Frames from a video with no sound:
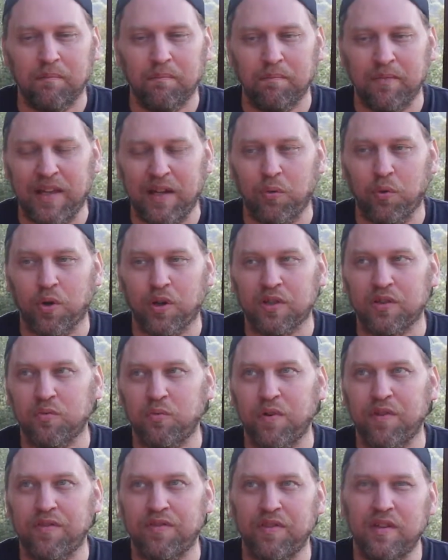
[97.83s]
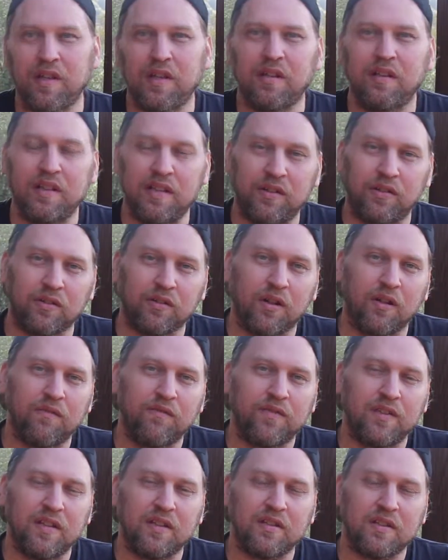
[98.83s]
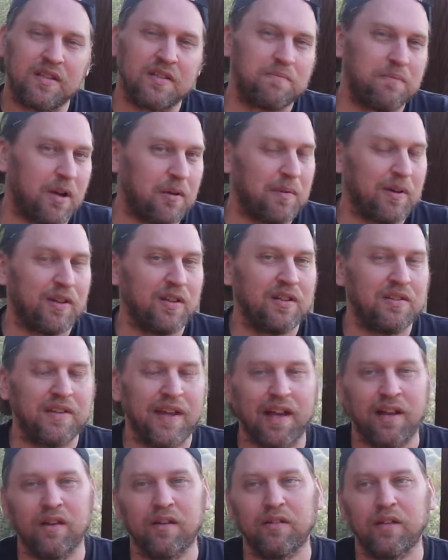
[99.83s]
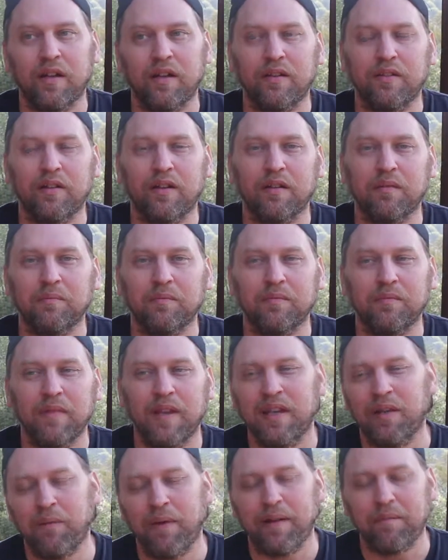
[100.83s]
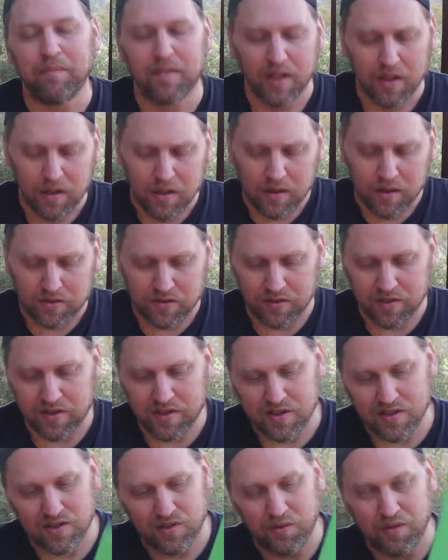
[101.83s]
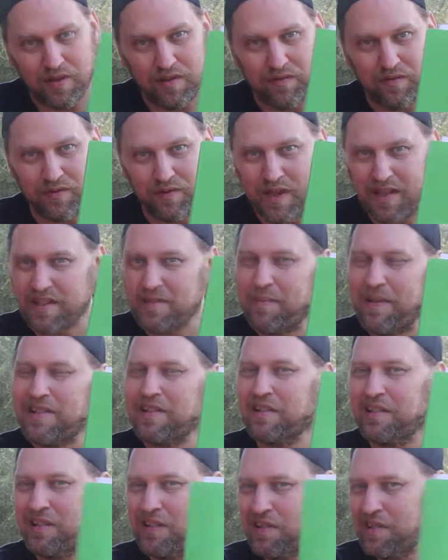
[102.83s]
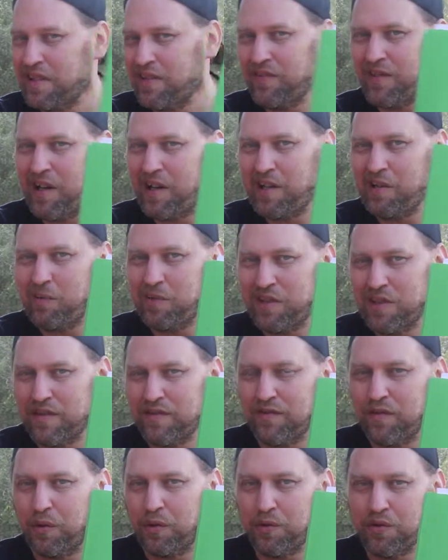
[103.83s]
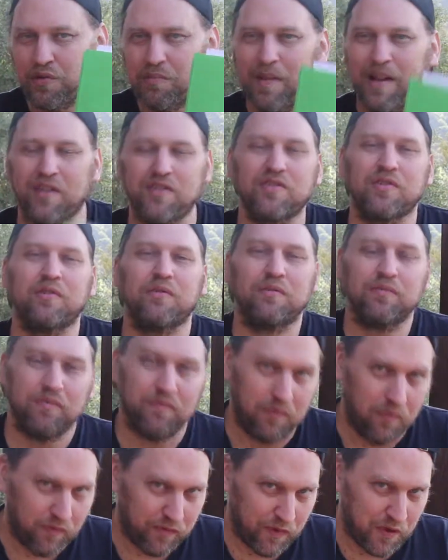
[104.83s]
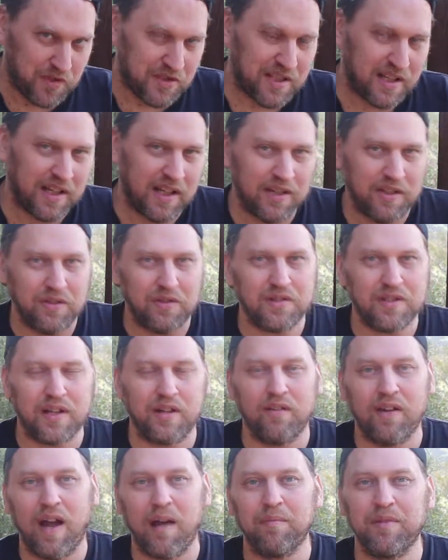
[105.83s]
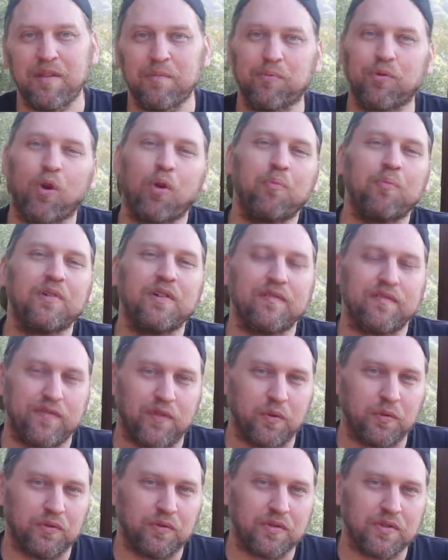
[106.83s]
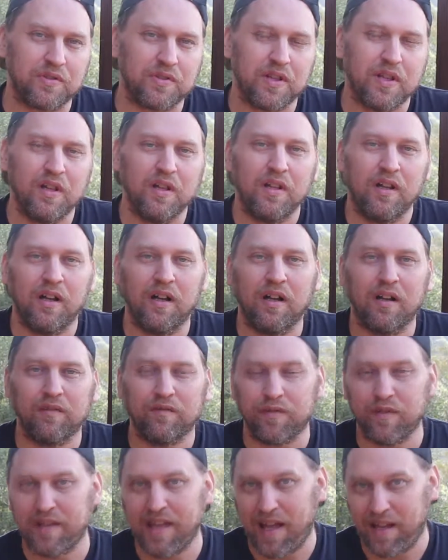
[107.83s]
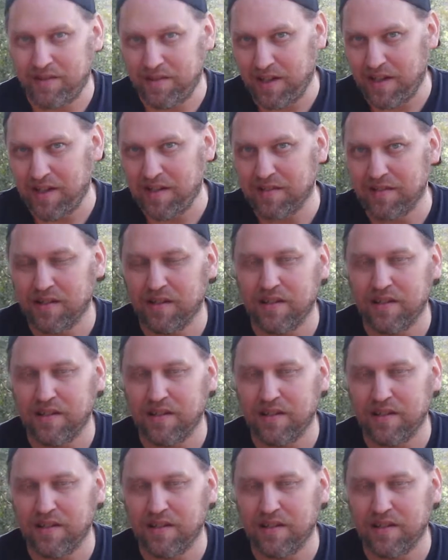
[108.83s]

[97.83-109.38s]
They worked with the leader of this Barbarian Town, and anyway, so this is agreed for. That's basically just to give you an idea what these folders are about. So first thing I do is I grab the appropriate folders for that day's